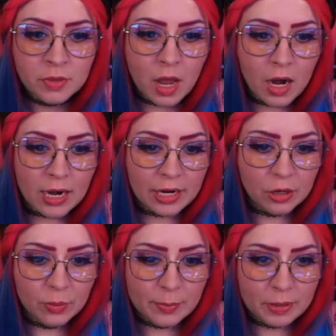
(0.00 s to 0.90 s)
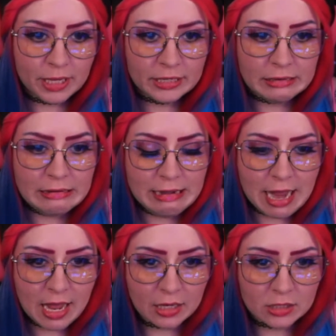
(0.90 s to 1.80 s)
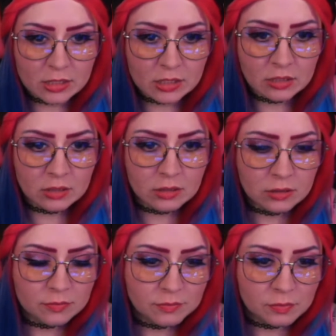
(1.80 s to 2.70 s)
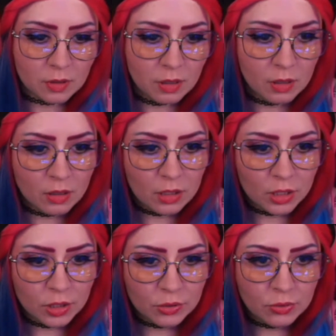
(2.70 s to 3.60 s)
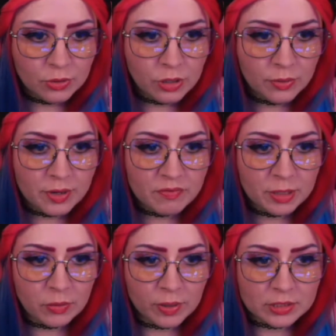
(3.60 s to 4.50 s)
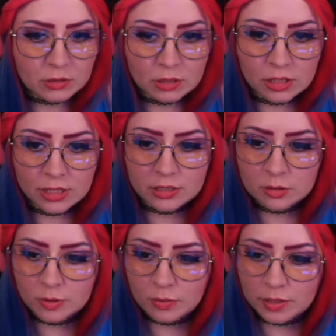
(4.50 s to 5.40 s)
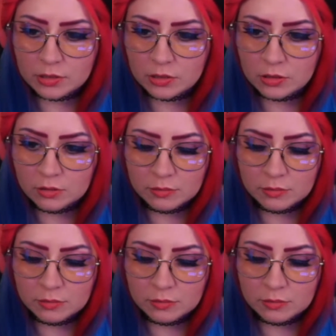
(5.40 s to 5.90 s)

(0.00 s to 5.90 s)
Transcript: All right, who we playing next? You know what? We haven't played a Wesker tonight. Let's play a Wesker.